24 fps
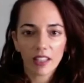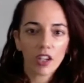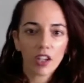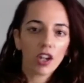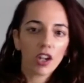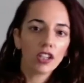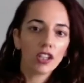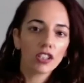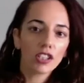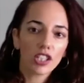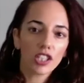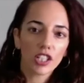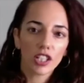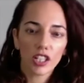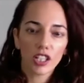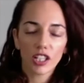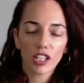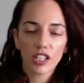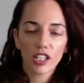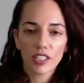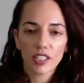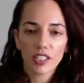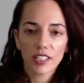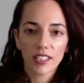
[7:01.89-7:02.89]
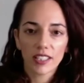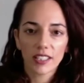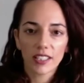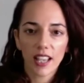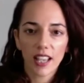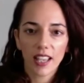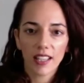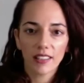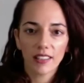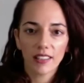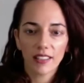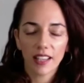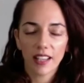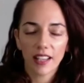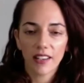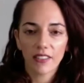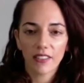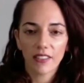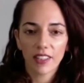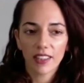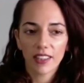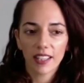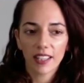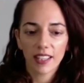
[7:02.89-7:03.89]
the cultures and, and and
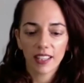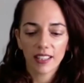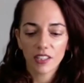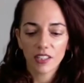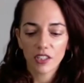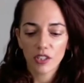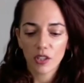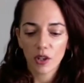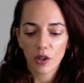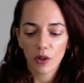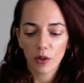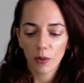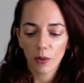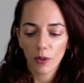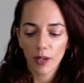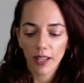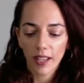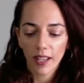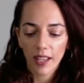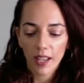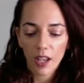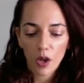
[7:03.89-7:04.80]
everything and so